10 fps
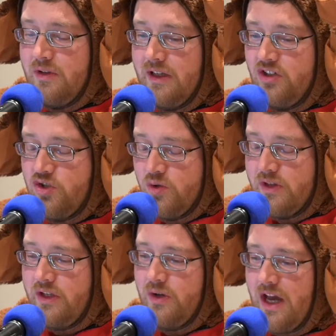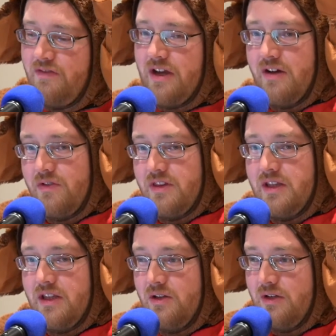ensure that you have everything
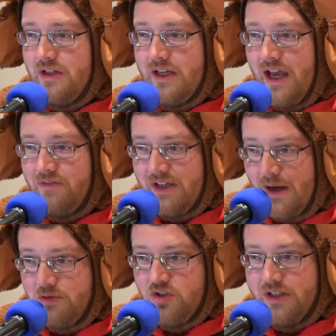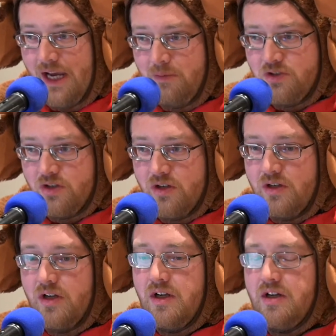that you need to have captured,
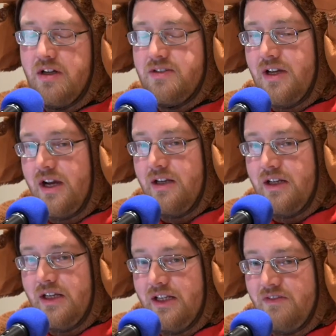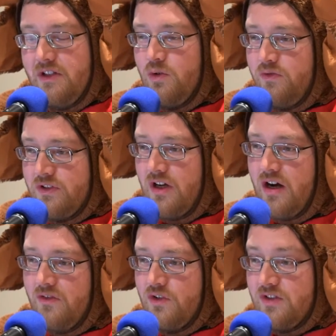assign individual
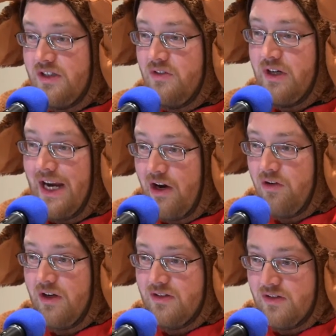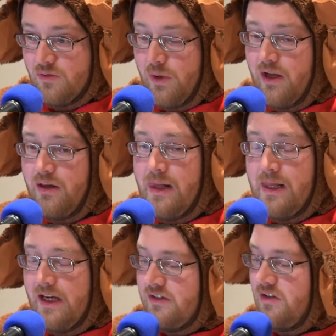photographers to different areas as well.
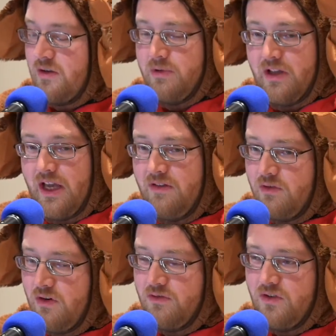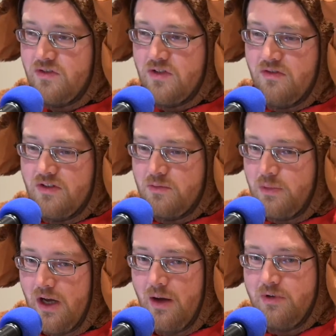And so it could be like, hey, for our first service,
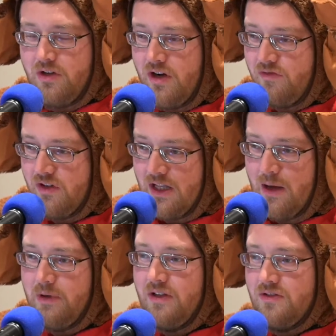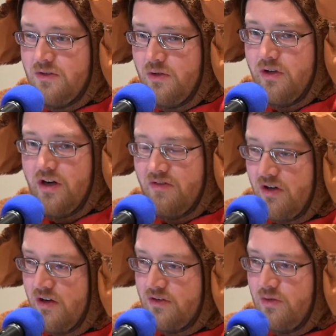Bob, you're covering lobby, Sue, you're covering
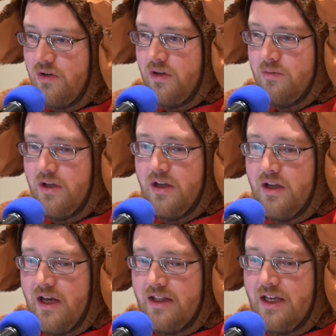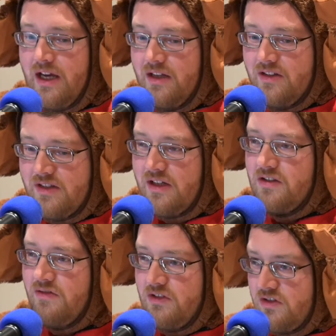auditorium, and then the second
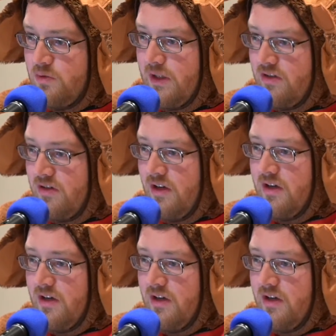service you switch.